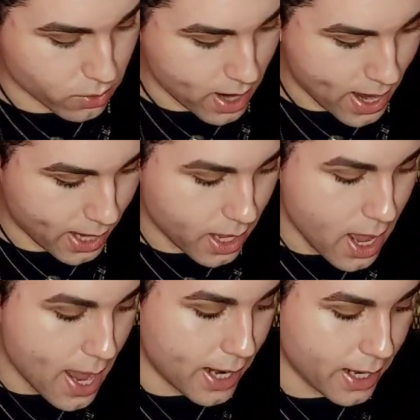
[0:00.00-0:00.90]
okay?
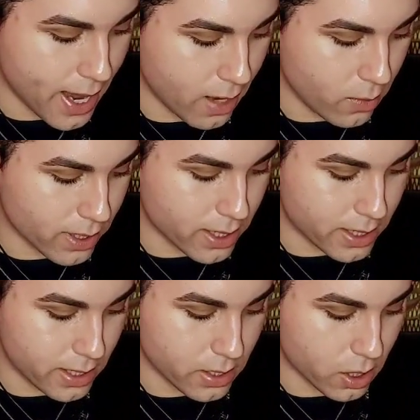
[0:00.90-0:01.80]
And again, with the
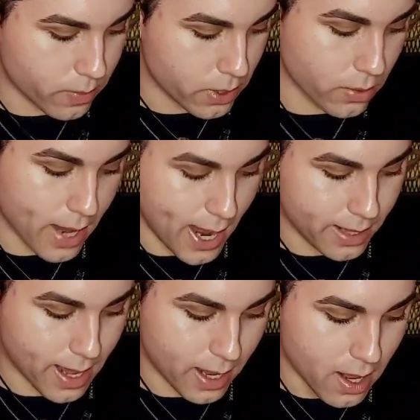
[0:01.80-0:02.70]
Sea Serpent,
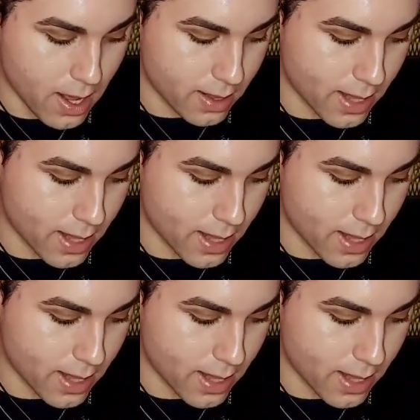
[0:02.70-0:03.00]
okay, that